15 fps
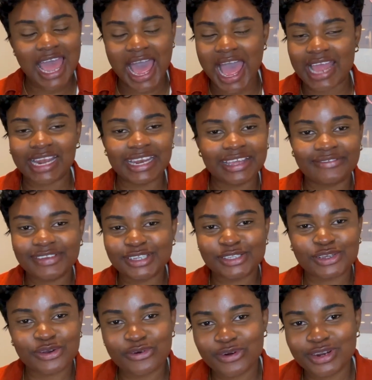I live in
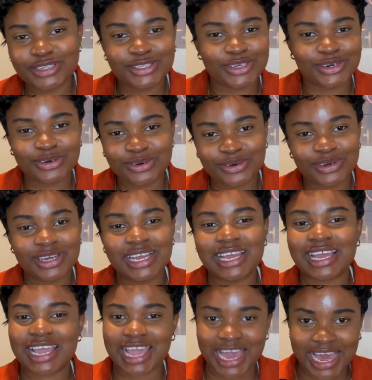Toronto,
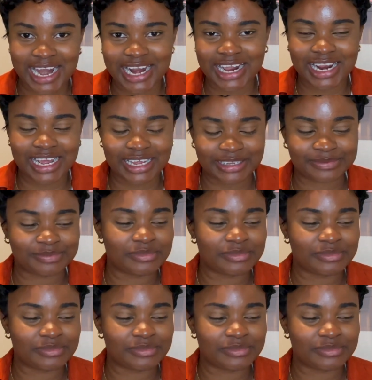Canada.